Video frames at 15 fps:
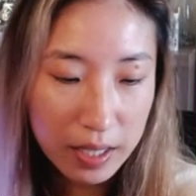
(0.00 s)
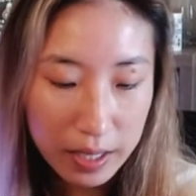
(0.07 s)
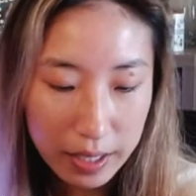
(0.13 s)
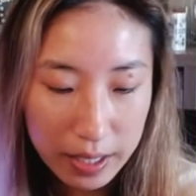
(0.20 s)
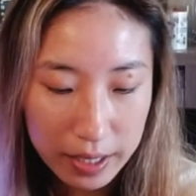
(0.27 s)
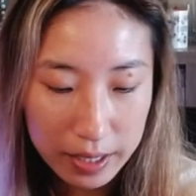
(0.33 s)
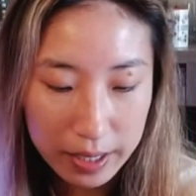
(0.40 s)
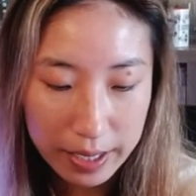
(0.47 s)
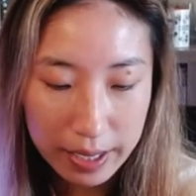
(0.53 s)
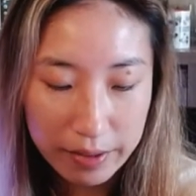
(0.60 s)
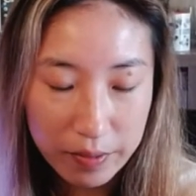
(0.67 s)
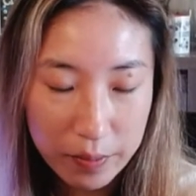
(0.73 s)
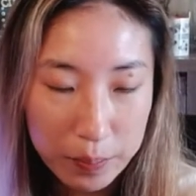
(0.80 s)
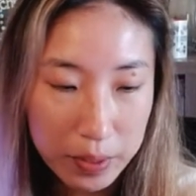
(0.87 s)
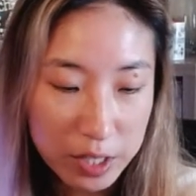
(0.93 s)
and I have
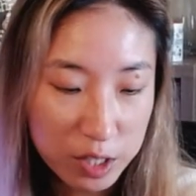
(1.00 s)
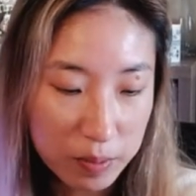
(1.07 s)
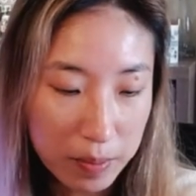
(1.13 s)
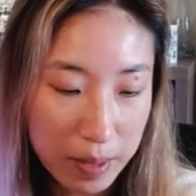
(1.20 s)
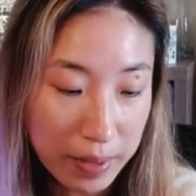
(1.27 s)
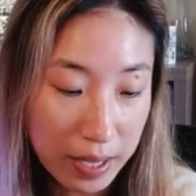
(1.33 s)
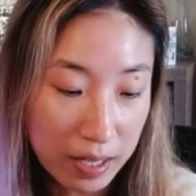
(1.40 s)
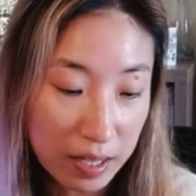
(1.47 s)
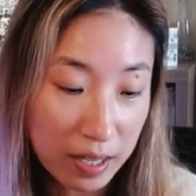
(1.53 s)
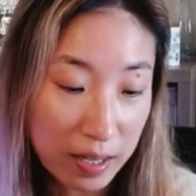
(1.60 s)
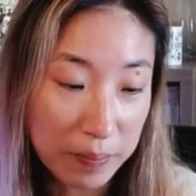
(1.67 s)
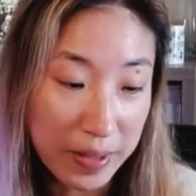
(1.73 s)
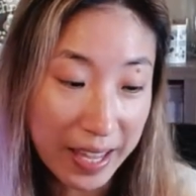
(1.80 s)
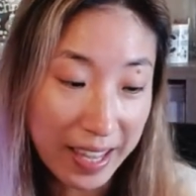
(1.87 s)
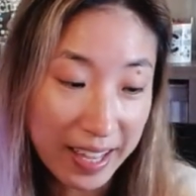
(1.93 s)
a bunch of my
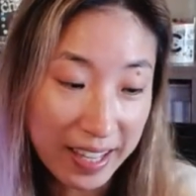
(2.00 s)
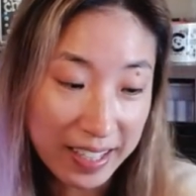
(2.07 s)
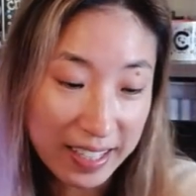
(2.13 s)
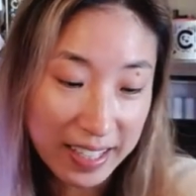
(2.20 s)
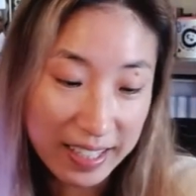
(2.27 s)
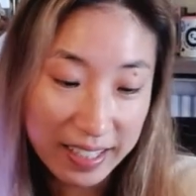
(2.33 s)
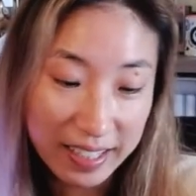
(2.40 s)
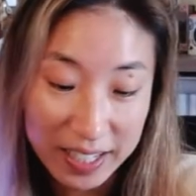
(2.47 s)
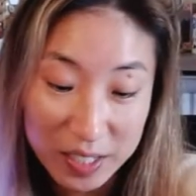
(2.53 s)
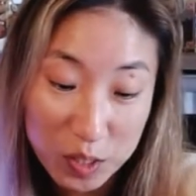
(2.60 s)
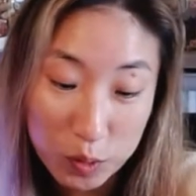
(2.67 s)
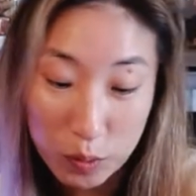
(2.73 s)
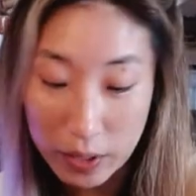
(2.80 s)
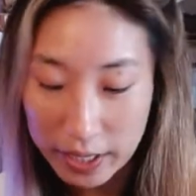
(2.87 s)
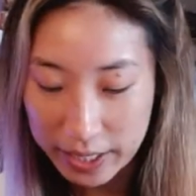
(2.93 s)
makeup and
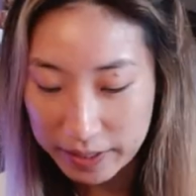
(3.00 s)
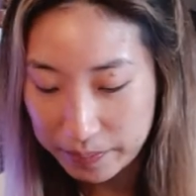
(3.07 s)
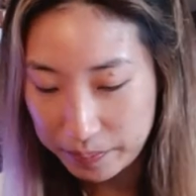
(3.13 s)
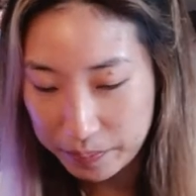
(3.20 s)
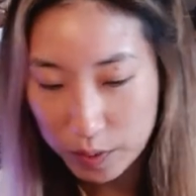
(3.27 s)
guess what?